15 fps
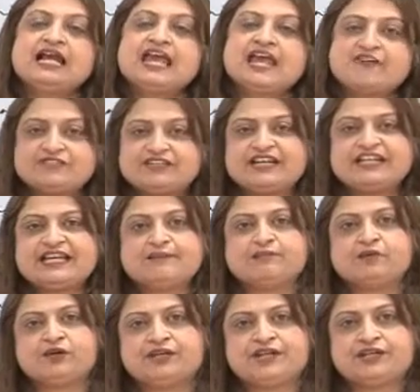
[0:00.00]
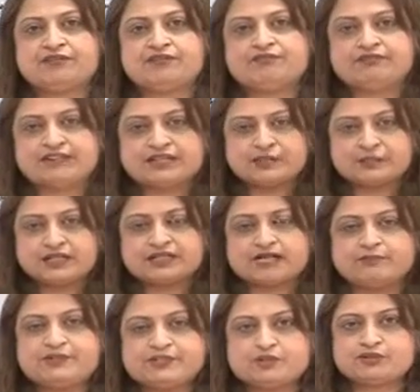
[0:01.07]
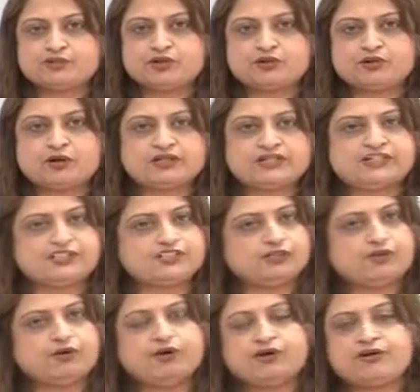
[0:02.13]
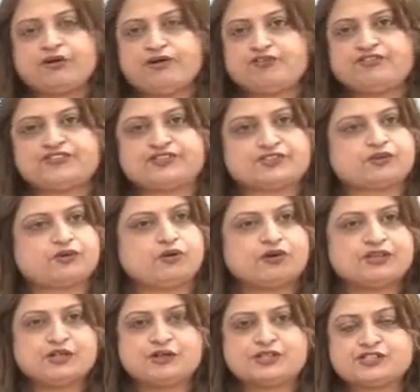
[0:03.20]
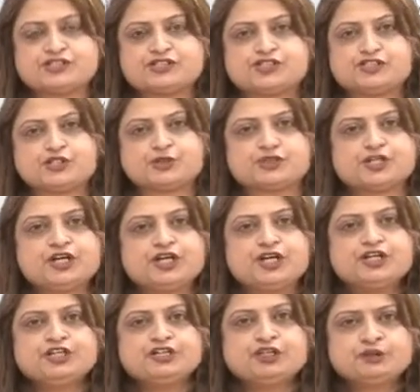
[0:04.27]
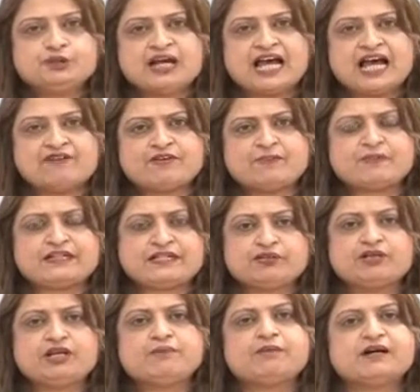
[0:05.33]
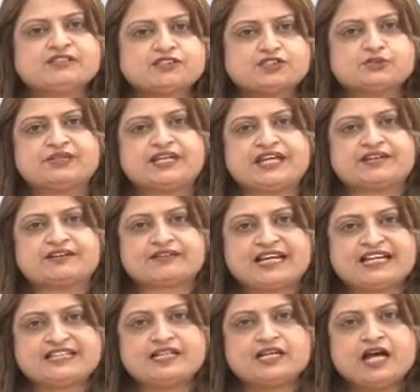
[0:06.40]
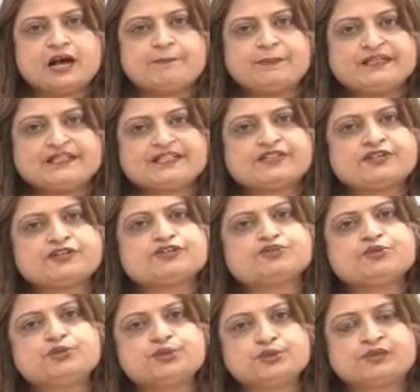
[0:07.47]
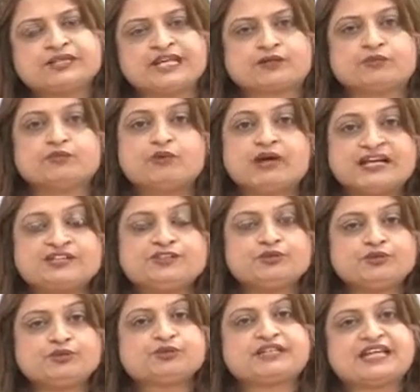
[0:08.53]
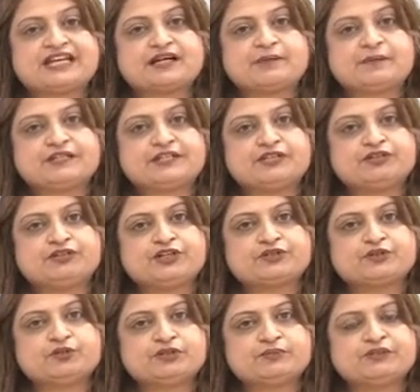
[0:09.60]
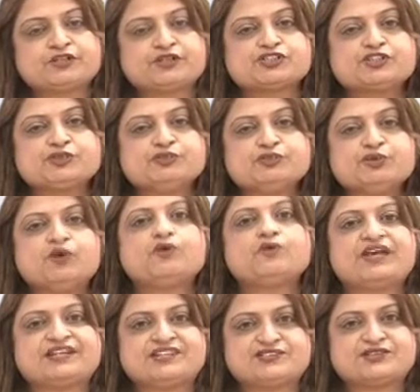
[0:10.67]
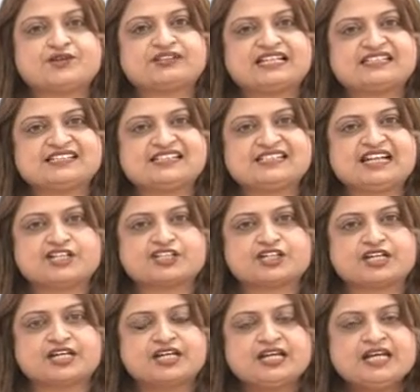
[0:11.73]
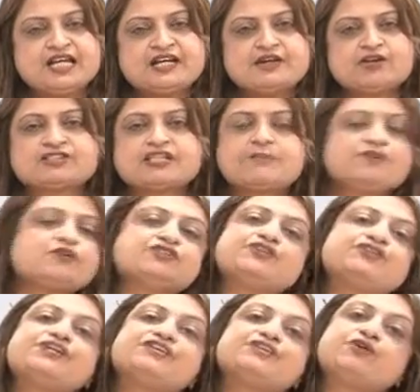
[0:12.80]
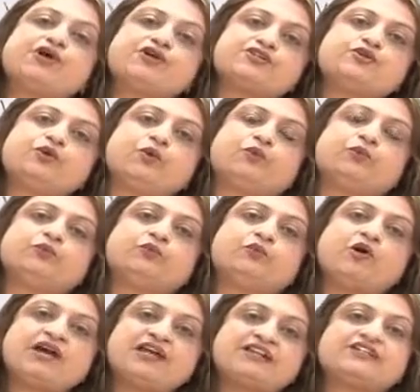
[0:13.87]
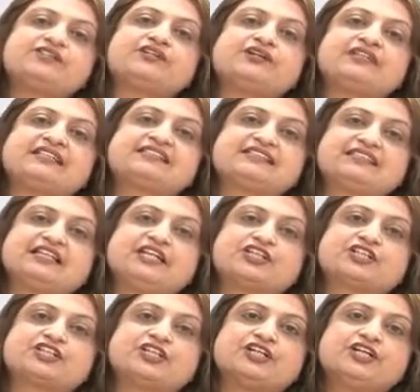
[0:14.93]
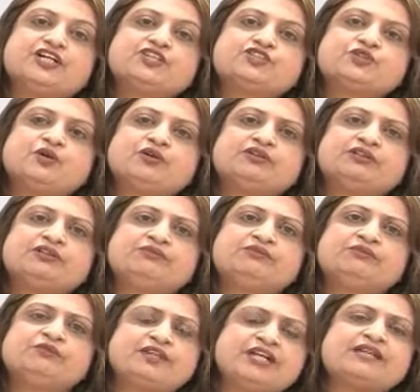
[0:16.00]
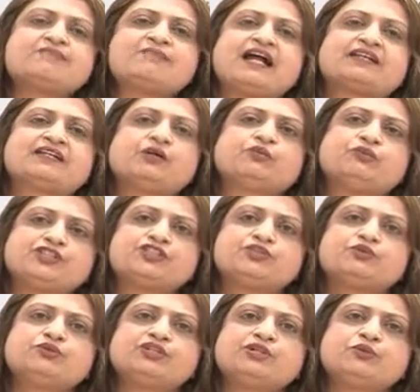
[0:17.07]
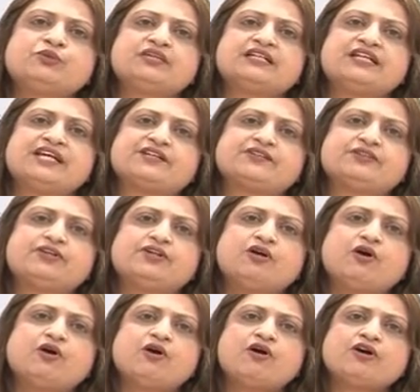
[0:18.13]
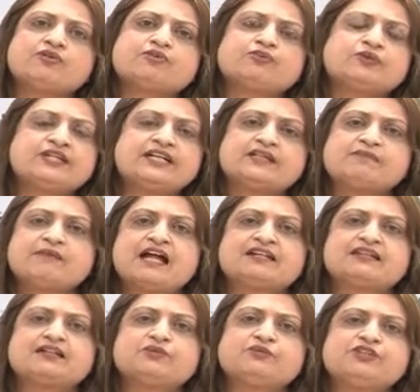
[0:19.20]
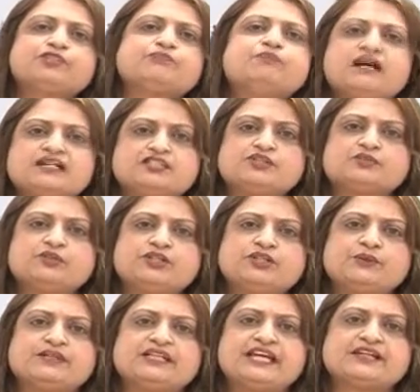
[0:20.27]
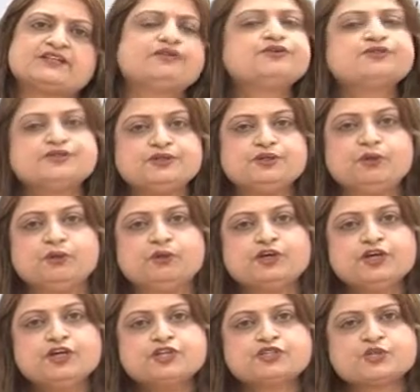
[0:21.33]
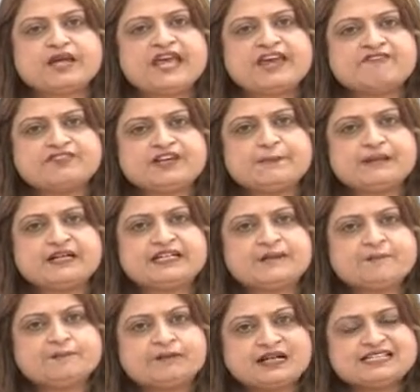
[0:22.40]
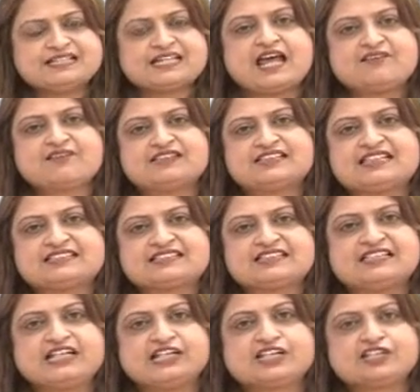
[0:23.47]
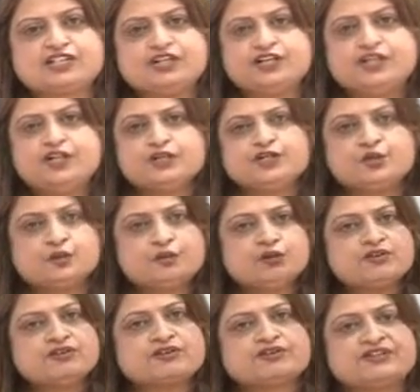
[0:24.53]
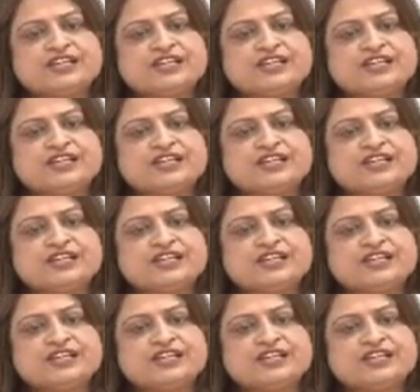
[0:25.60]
Every day morning when you are coming to your college or office or your institute, you have a particular bus to take, right? A particular route to take. Why do you take a particular route? Because you know where is your destination. Now suppose you did not know where is your destination. So would it matter which route you would take, or would it matter which bus would you take? No. So everybody must have a destination to